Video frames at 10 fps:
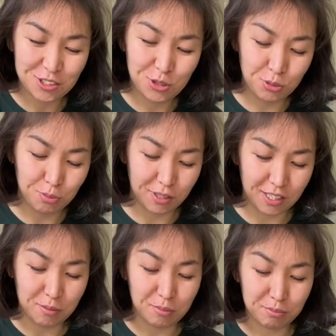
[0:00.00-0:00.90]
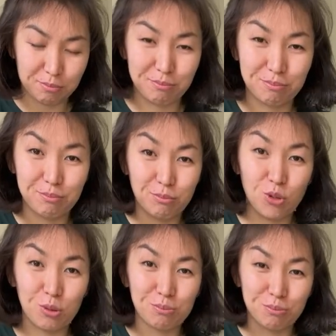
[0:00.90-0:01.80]
to become
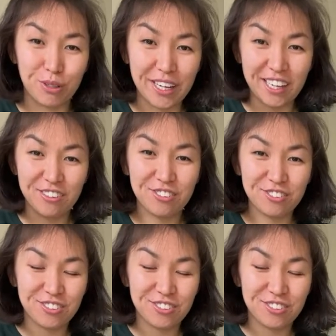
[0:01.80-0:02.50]
more brave.